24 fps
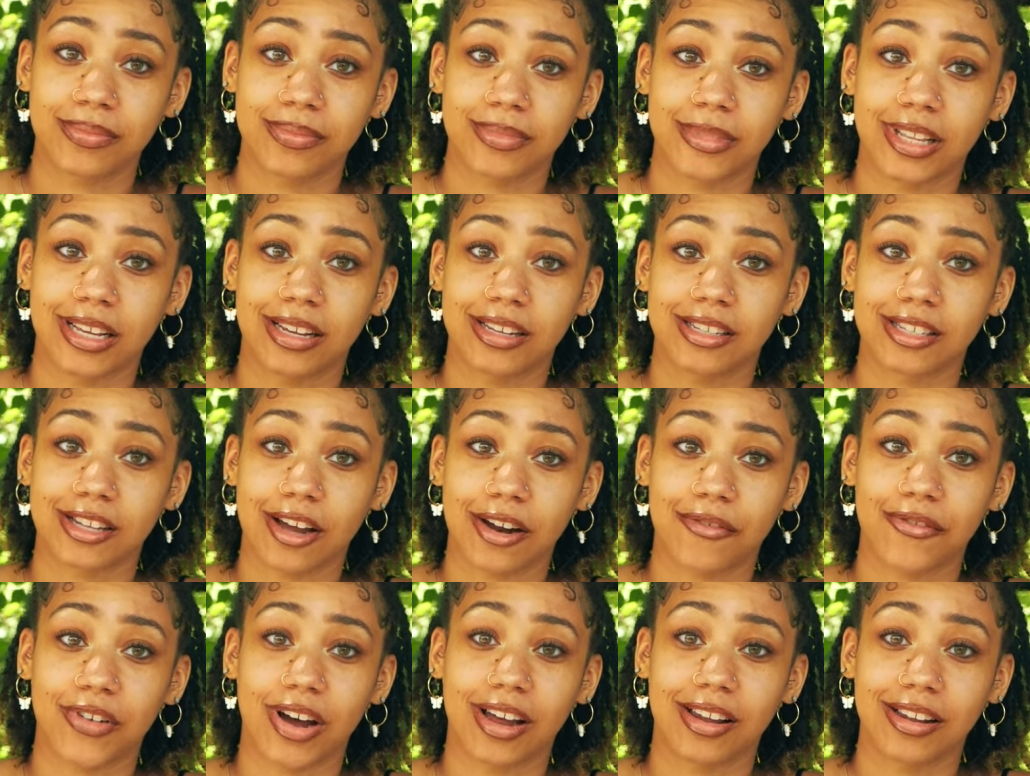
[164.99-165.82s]
things are
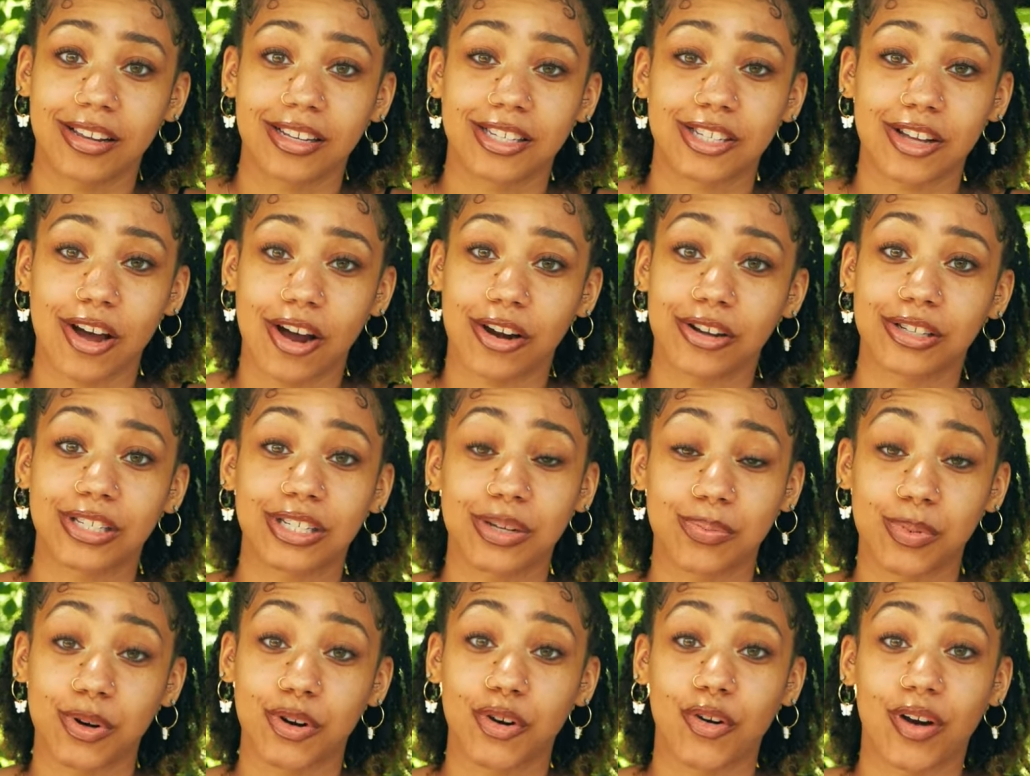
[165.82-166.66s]
finally starting
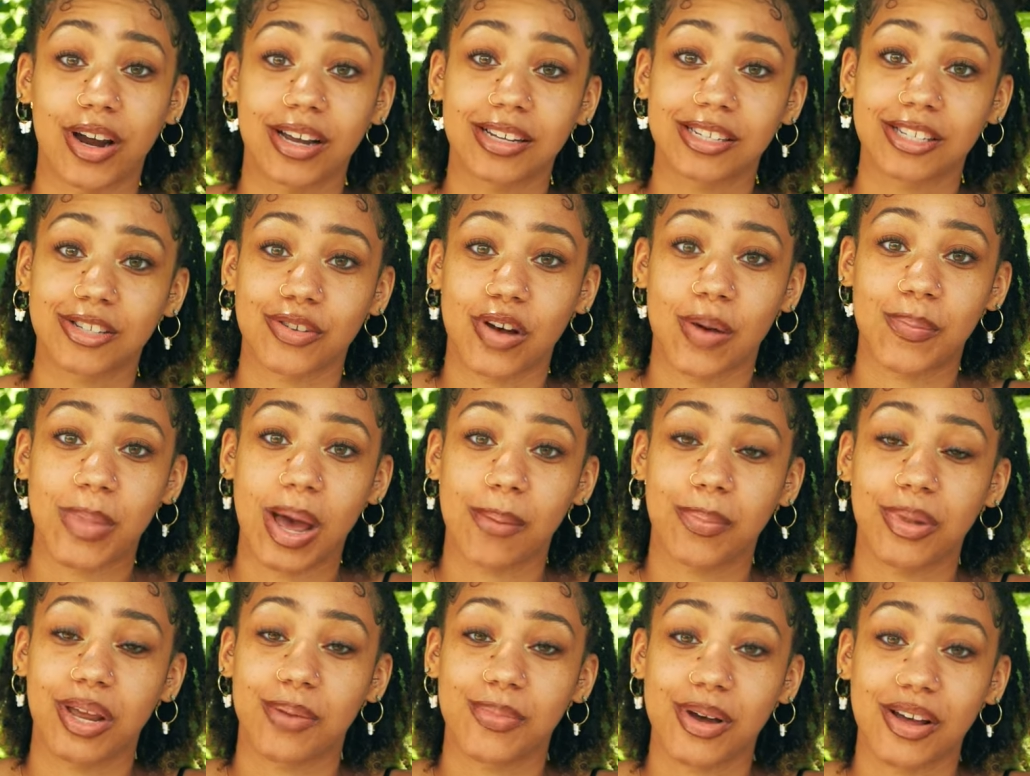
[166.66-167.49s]
to progress, so I'm
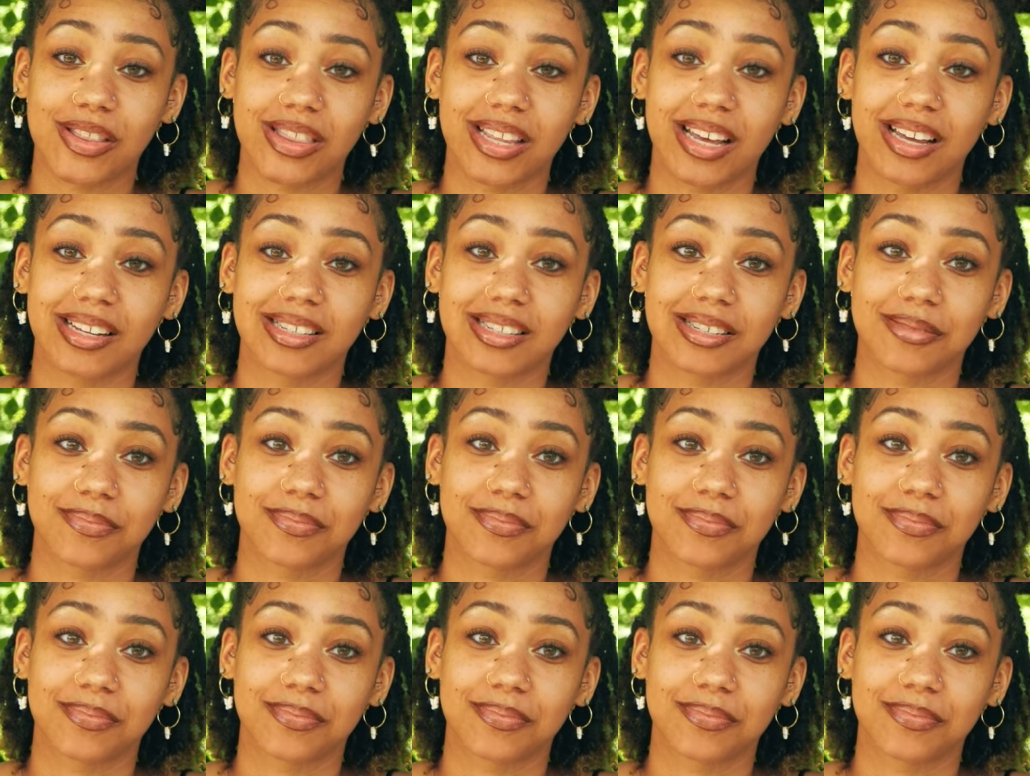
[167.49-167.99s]
happy about that.